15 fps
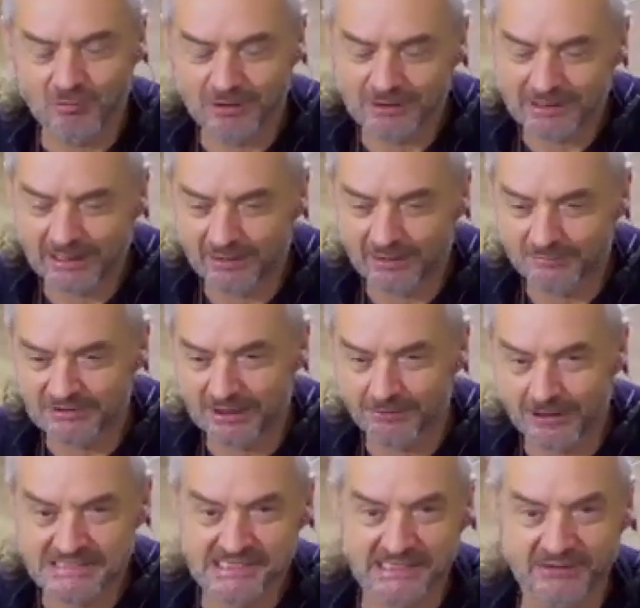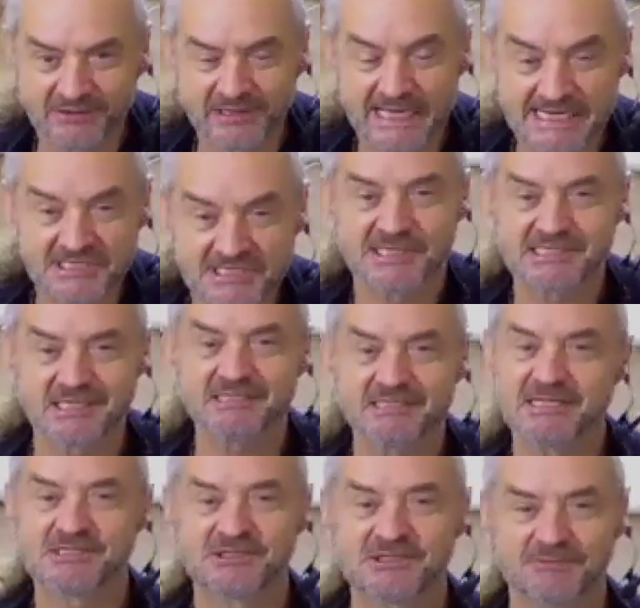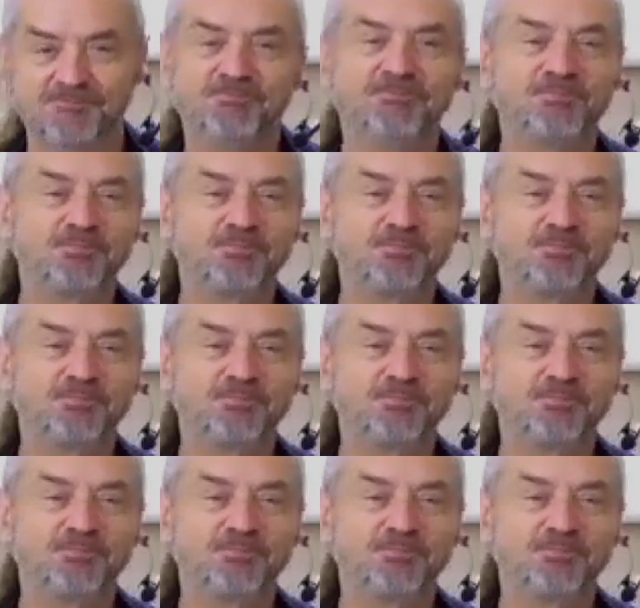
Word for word: the, dare I say, the energetic system,